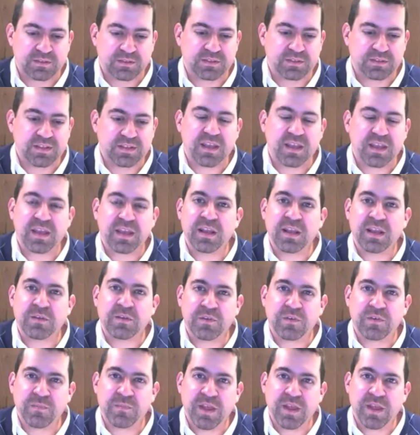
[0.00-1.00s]
take any
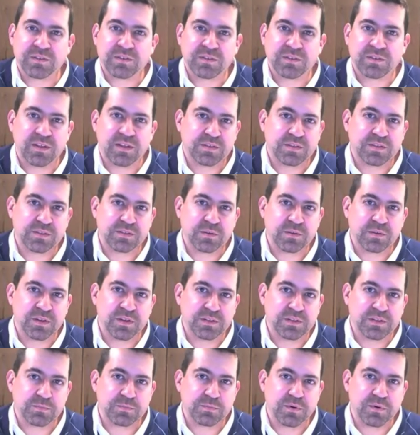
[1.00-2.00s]
information that a
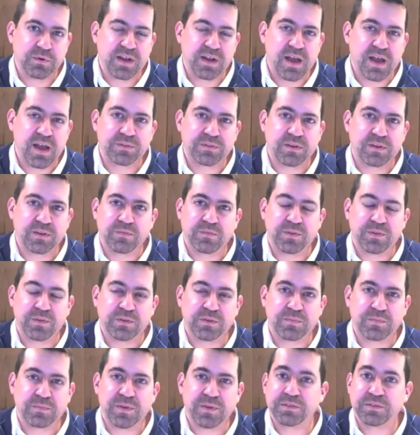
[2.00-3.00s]
student has put out there. If
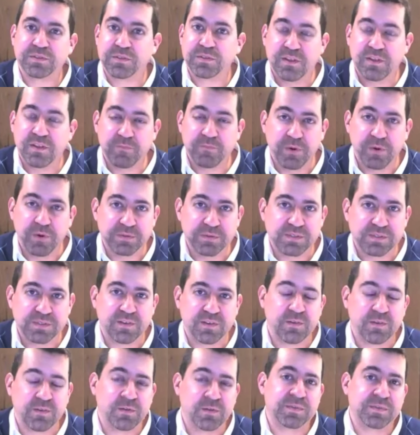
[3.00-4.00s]
there's a picture they
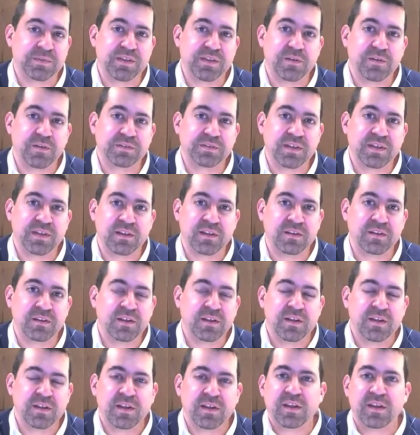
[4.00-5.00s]
posted of themselves on,
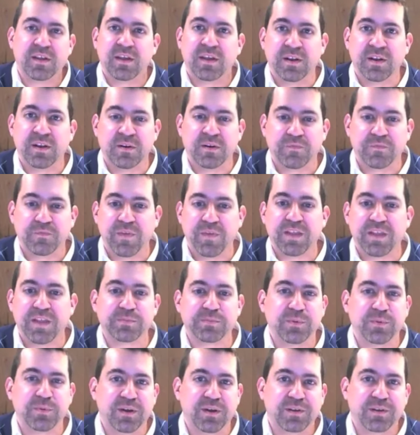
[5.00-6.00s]

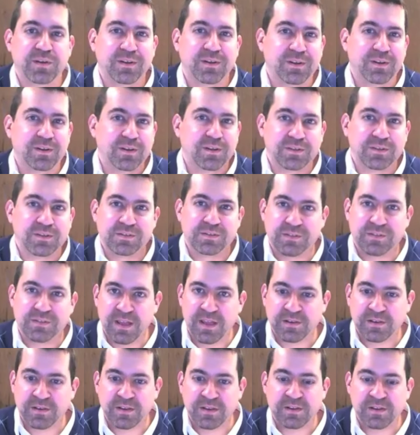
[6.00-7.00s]
Facebook,
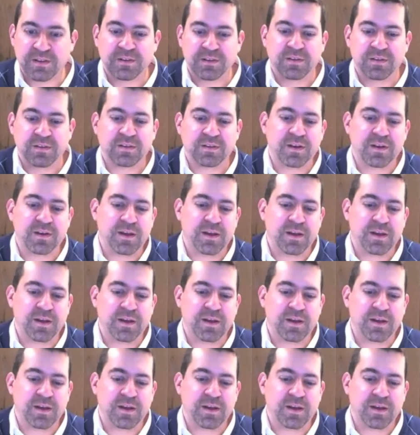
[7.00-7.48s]
standing,